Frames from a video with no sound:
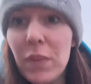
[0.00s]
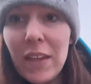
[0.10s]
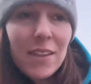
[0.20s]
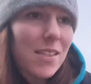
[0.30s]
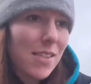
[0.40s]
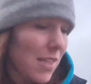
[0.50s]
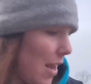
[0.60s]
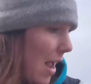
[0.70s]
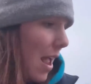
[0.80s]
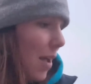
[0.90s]
these
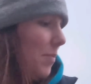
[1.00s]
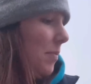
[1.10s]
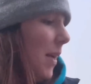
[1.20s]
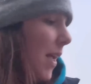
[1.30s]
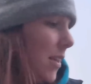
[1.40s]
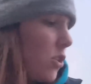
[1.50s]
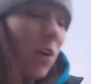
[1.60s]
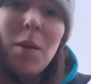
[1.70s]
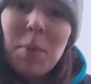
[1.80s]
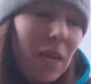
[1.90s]
in the
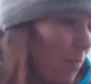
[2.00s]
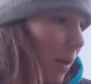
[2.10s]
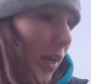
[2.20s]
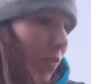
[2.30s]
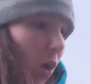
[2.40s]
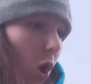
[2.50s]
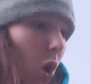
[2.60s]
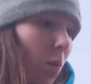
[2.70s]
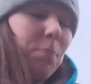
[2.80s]
scrap heap and I thought,